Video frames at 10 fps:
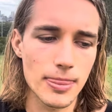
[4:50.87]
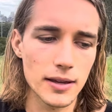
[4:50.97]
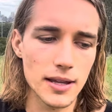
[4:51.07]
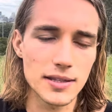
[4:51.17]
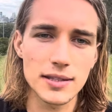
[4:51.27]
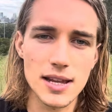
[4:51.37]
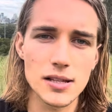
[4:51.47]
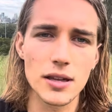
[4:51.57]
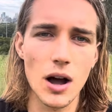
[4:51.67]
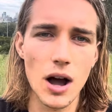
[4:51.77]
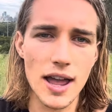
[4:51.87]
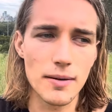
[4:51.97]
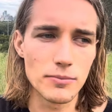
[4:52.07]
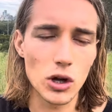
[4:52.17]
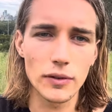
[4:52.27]
it's seeing that I
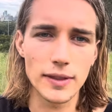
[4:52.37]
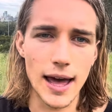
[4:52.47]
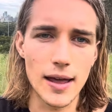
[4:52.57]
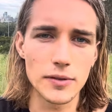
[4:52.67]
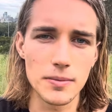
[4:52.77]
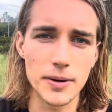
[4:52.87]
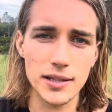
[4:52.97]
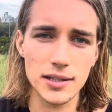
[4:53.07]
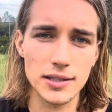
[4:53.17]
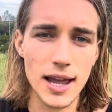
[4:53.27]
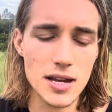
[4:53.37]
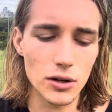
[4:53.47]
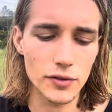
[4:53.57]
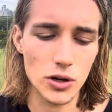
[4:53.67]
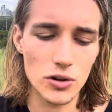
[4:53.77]
am not that, that my state
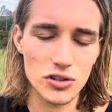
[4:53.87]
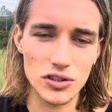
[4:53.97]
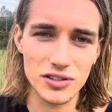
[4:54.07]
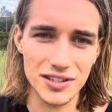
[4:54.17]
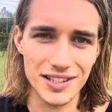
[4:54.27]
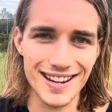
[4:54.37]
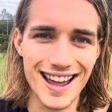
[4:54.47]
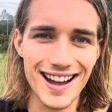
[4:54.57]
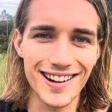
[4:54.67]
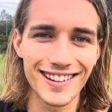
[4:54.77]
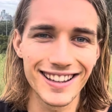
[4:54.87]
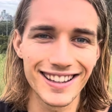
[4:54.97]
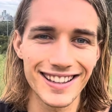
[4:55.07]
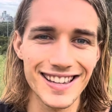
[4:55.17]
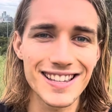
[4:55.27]
of consciousness now
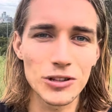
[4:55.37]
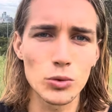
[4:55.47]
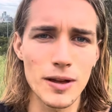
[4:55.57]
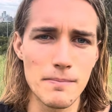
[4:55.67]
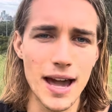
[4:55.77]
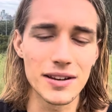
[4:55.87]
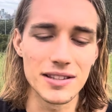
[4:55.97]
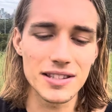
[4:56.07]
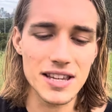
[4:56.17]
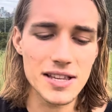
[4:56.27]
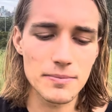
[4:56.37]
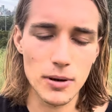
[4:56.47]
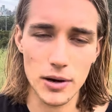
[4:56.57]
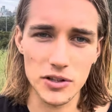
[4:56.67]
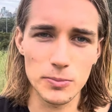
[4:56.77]
is all that matters, is my
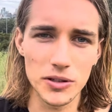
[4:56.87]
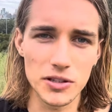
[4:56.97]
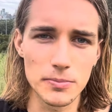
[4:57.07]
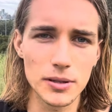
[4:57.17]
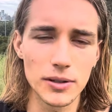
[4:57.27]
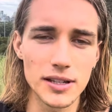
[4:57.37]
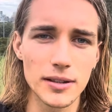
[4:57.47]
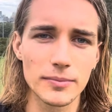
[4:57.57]
responsibility.